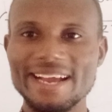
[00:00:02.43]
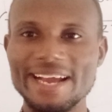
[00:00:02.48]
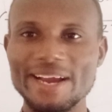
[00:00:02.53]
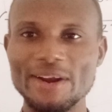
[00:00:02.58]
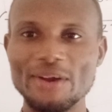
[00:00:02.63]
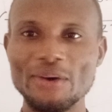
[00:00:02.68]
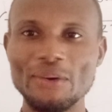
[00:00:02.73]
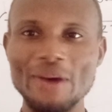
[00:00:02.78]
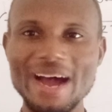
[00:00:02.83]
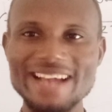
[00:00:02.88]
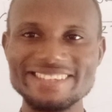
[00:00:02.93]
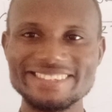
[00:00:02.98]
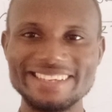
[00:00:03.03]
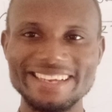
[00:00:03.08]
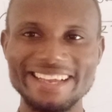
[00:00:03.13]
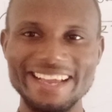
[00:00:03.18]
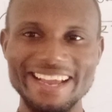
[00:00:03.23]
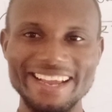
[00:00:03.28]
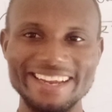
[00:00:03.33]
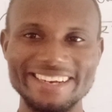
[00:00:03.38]
Hello once
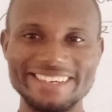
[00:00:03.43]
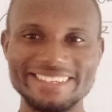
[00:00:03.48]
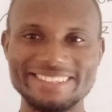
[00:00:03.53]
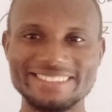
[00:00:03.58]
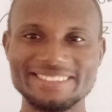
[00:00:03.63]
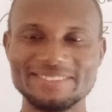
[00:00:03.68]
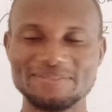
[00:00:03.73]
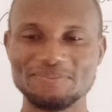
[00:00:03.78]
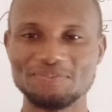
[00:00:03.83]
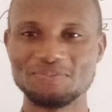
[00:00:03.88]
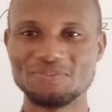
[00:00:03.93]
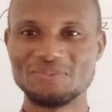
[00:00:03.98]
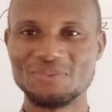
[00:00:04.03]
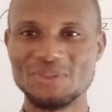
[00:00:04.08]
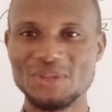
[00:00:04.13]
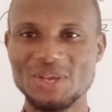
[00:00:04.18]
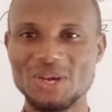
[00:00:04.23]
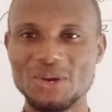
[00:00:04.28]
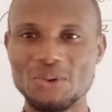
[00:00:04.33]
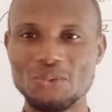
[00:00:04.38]
again.
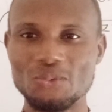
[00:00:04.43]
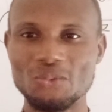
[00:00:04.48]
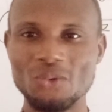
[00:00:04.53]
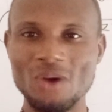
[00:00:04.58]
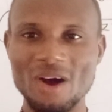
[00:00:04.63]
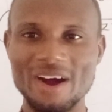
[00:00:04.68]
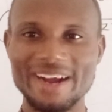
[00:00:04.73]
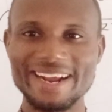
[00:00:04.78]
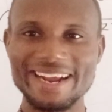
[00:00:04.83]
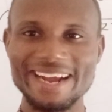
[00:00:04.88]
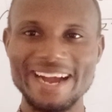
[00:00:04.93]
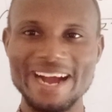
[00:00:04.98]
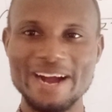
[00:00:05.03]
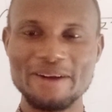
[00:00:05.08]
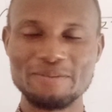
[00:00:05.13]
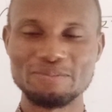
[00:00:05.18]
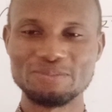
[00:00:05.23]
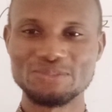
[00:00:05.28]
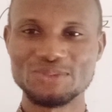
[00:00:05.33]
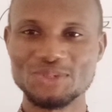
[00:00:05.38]

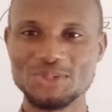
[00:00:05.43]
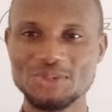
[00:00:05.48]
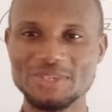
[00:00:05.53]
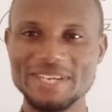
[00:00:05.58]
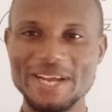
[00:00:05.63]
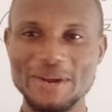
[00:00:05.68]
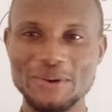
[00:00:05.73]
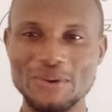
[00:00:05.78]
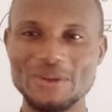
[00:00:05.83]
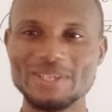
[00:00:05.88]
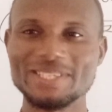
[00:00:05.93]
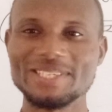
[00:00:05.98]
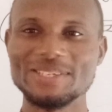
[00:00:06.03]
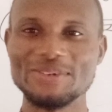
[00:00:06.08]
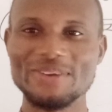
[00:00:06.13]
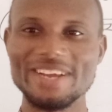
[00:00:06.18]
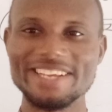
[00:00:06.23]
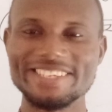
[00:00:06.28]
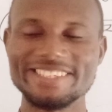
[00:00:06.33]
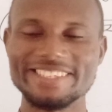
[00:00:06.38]
Welcome to the
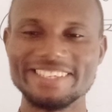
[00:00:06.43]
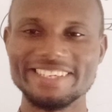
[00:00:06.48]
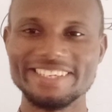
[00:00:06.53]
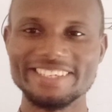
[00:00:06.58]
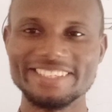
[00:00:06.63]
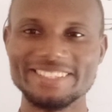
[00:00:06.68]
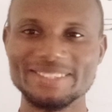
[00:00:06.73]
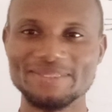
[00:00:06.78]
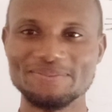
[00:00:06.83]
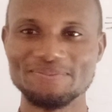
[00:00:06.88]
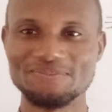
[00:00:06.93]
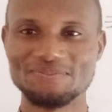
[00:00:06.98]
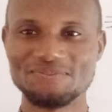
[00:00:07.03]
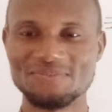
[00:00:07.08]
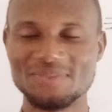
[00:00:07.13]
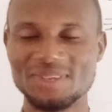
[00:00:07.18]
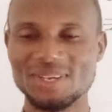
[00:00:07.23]
continuation